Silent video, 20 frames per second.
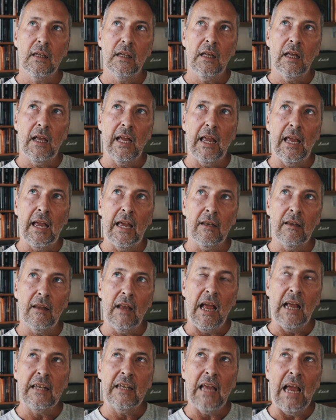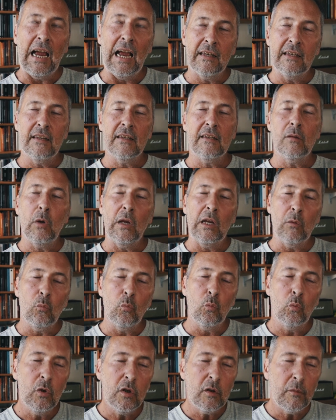And, and, and it, it
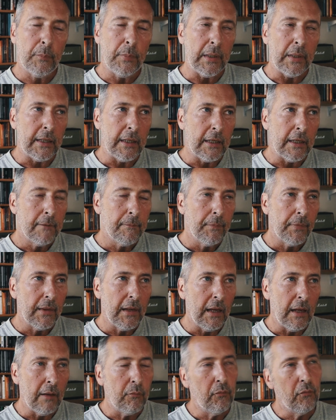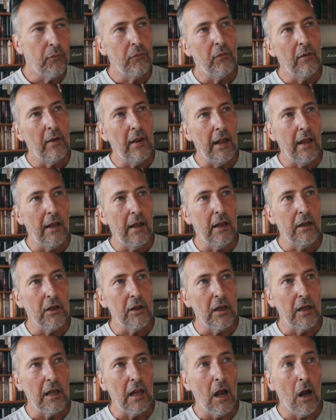would be if
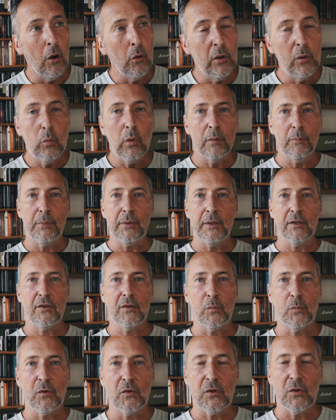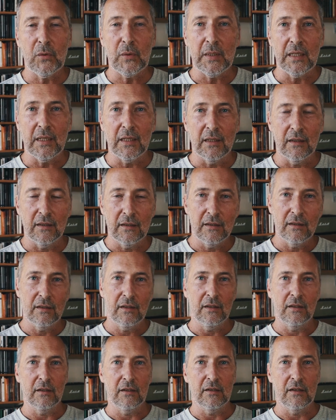only one person was doing it,
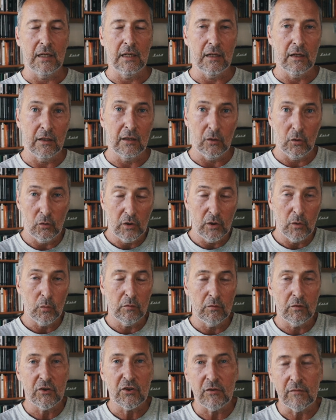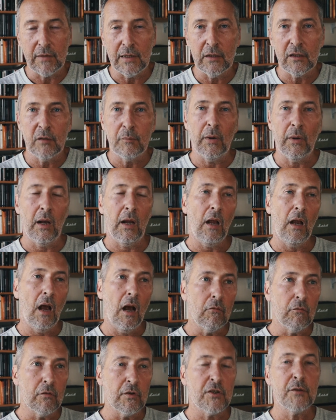you see, and you, you were surrounded by
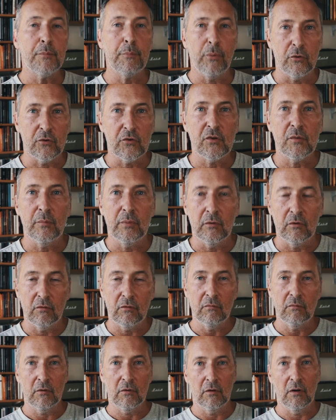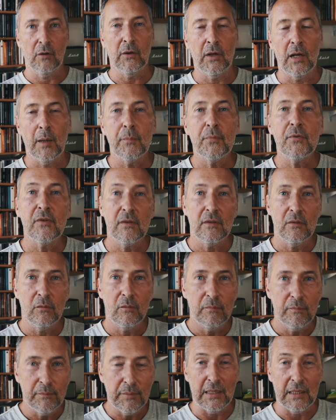responsible grown ups
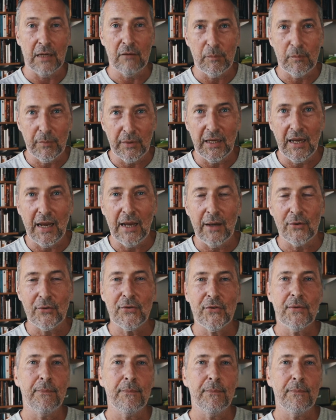being everybody else.